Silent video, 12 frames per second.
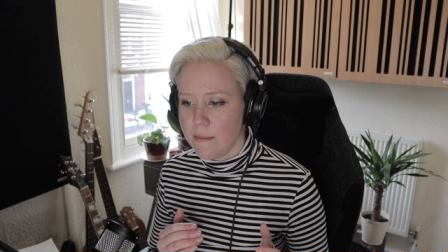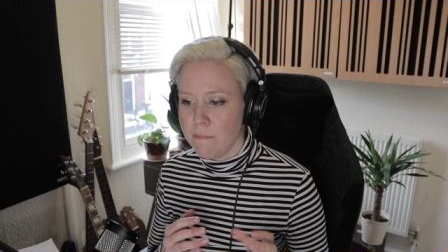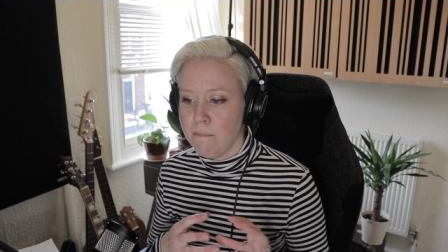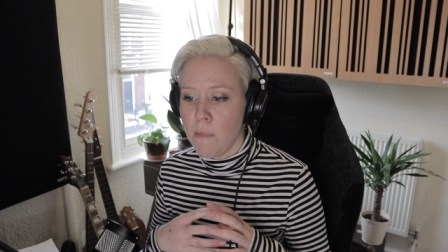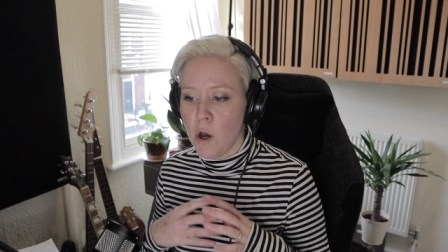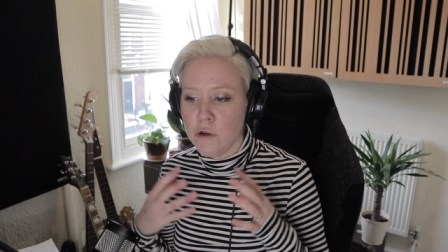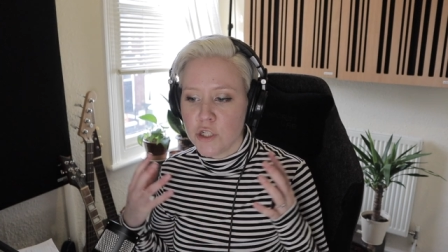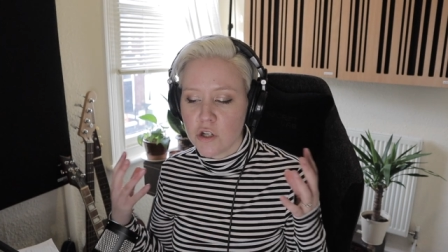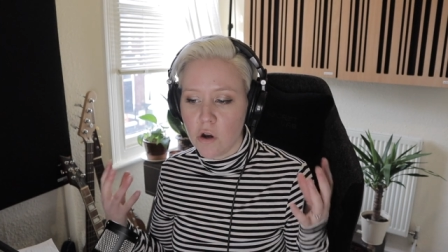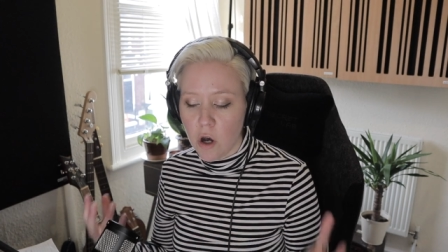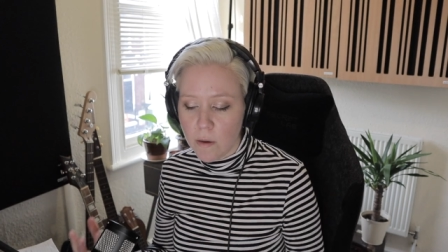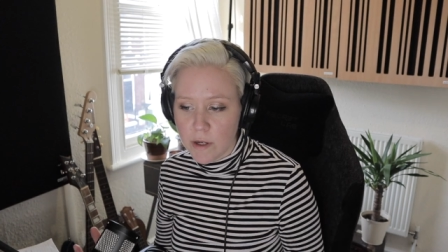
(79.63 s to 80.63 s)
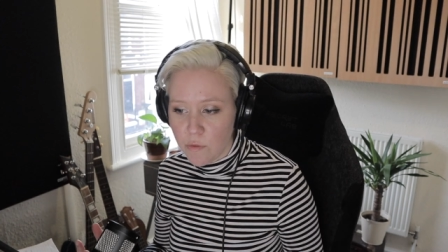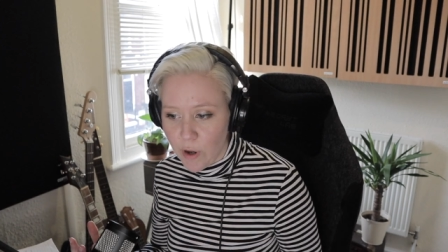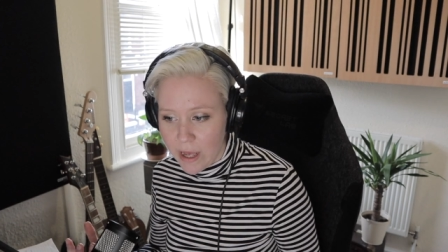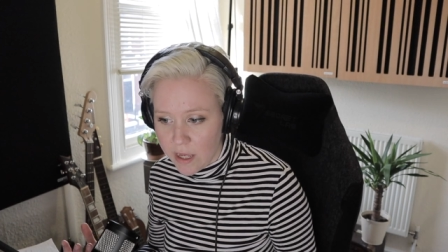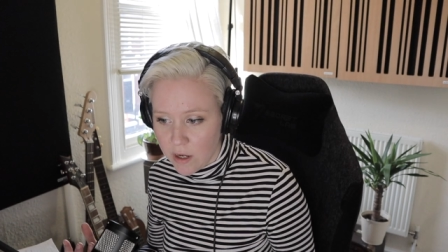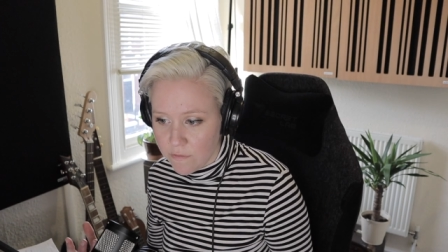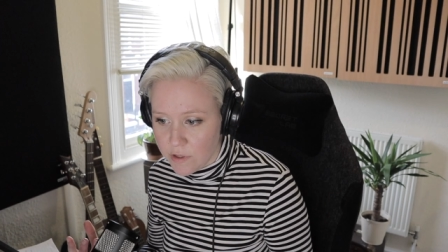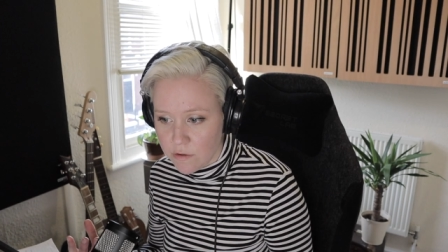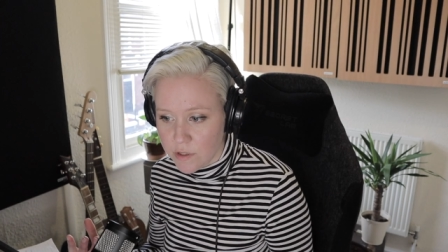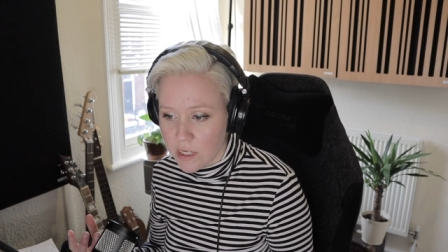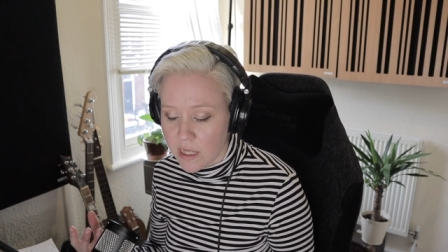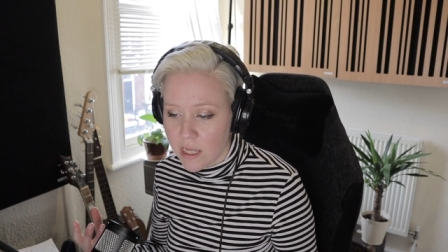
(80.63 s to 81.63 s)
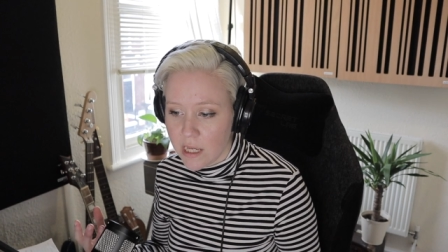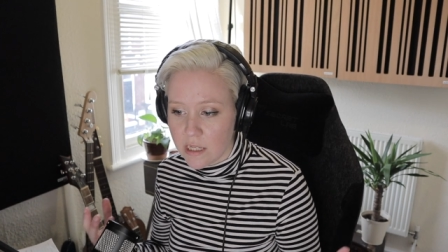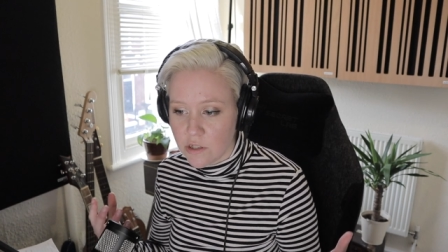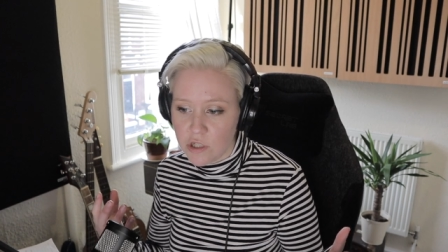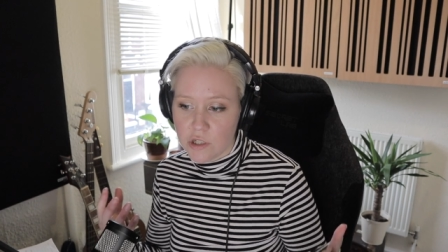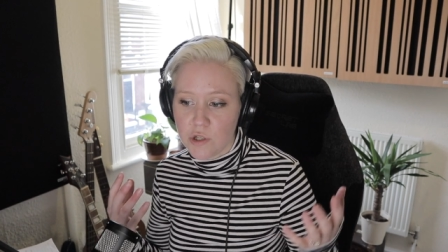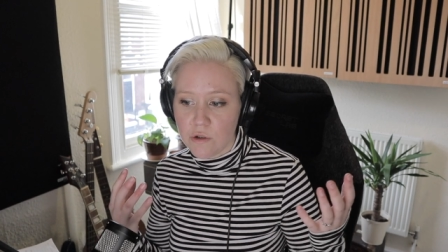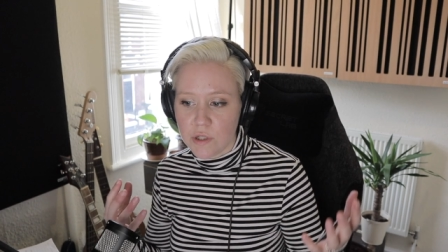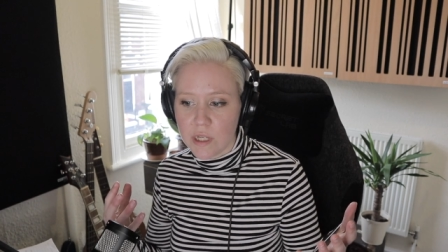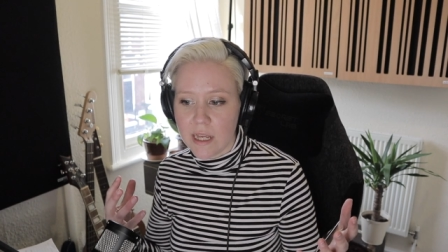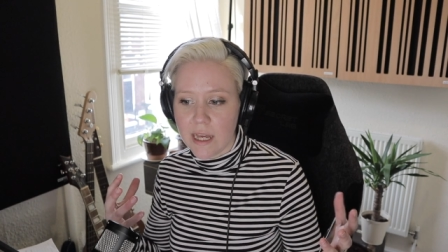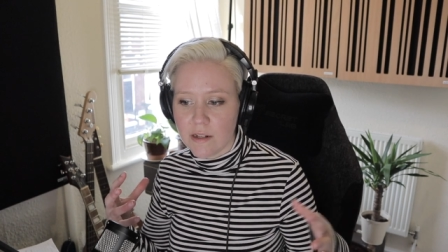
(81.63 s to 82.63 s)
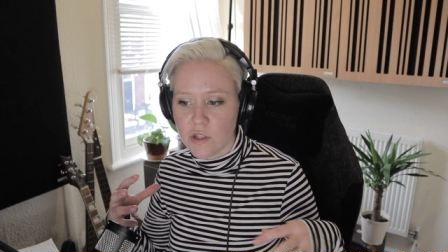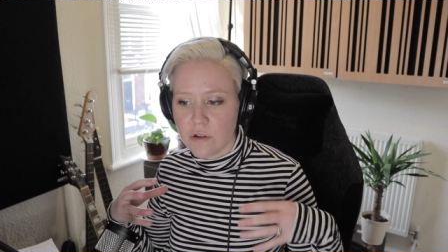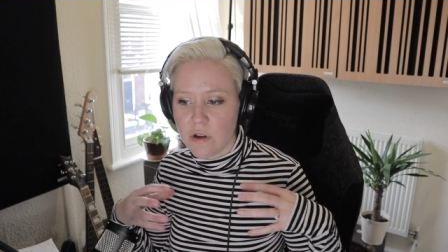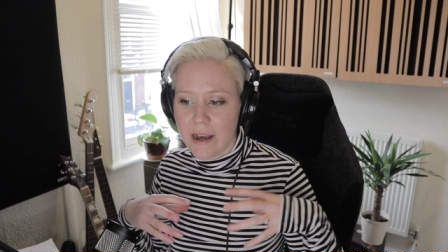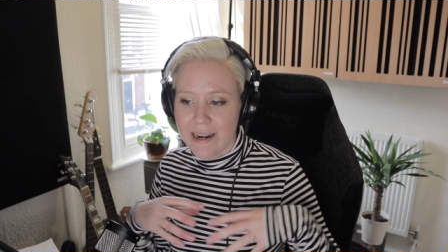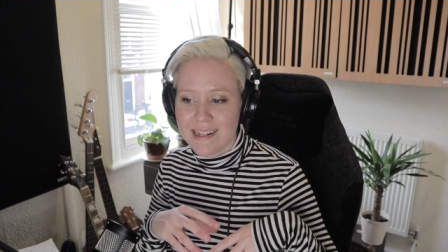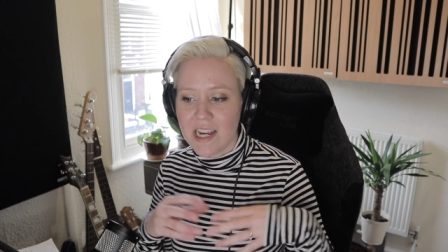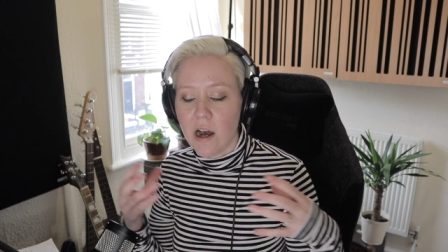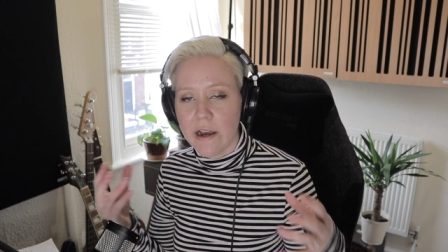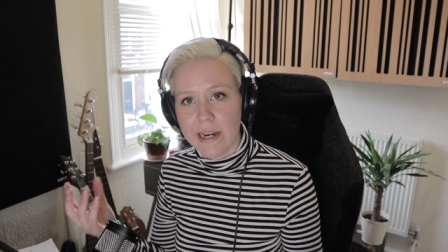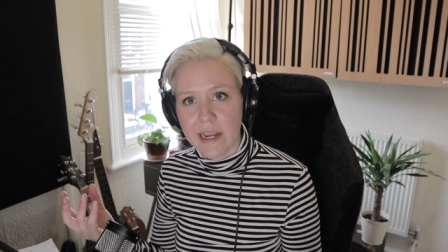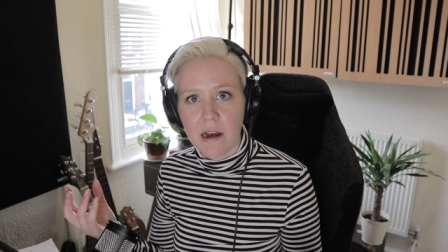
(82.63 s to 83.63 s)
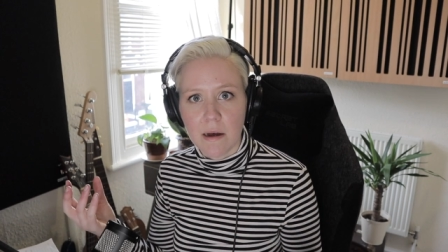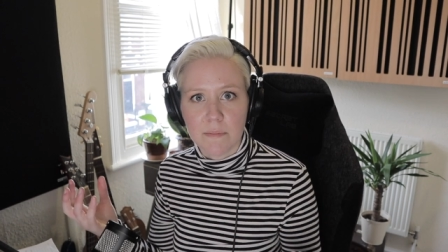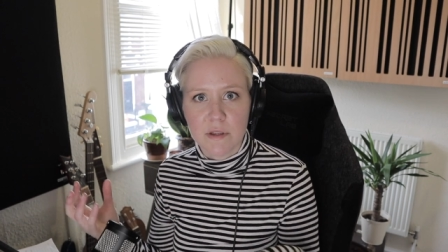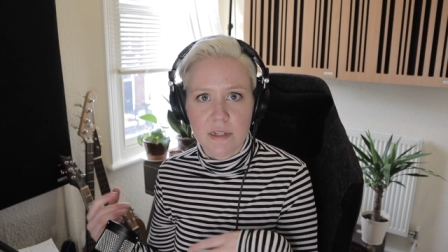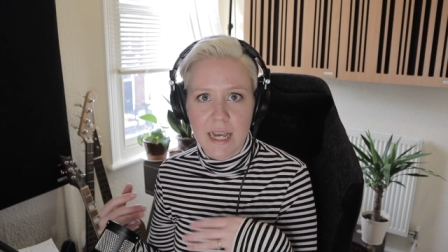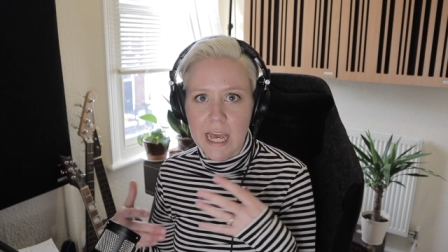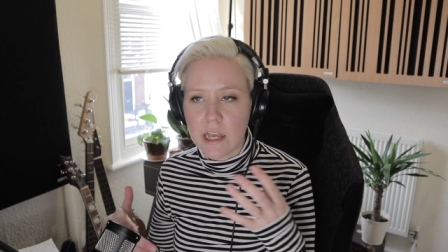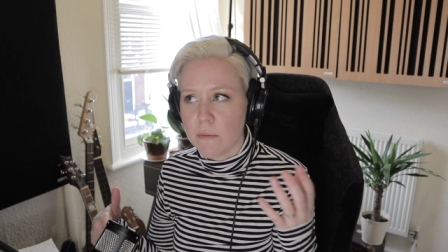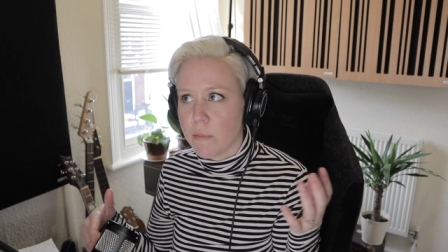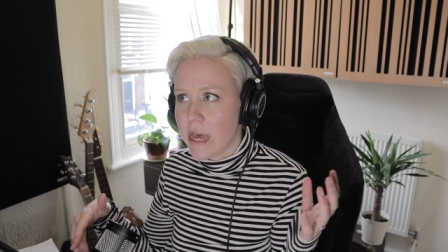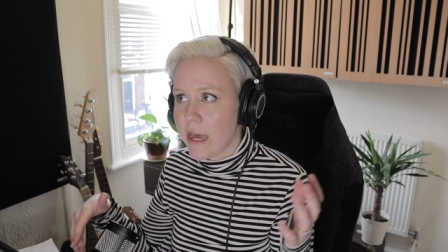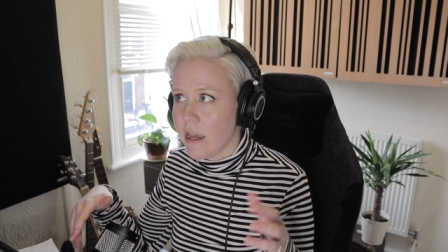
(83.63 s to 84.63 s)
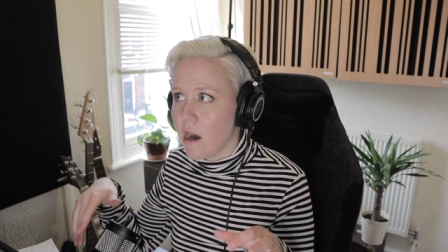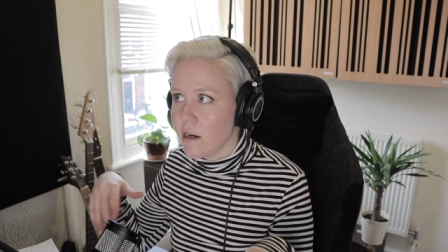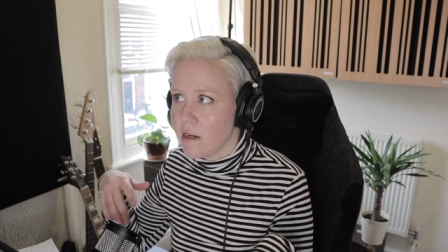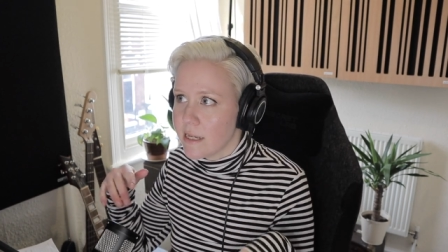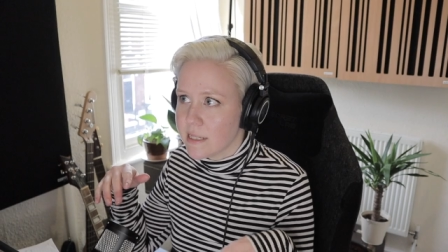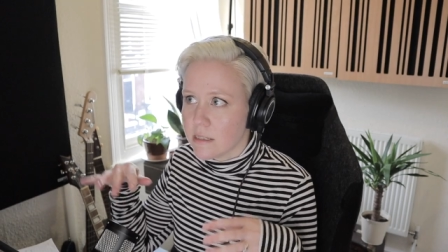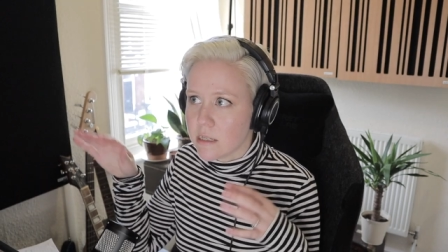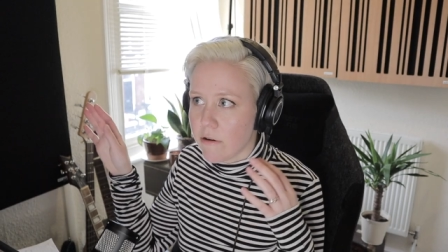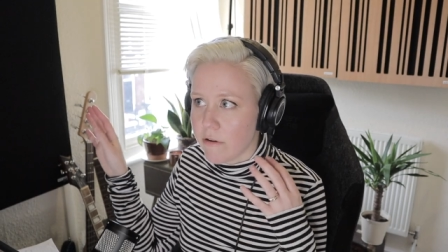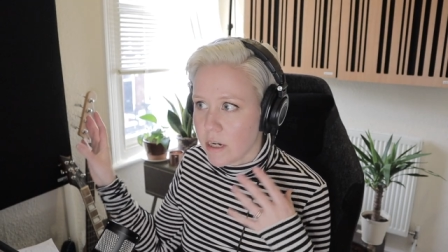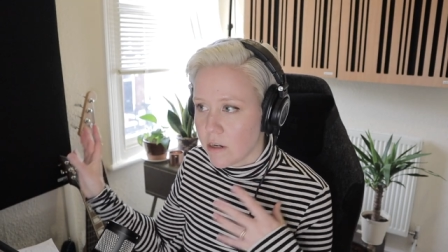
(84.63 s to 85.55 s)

the most common way of using it is just using it to kind of tidy up, take away unnecessary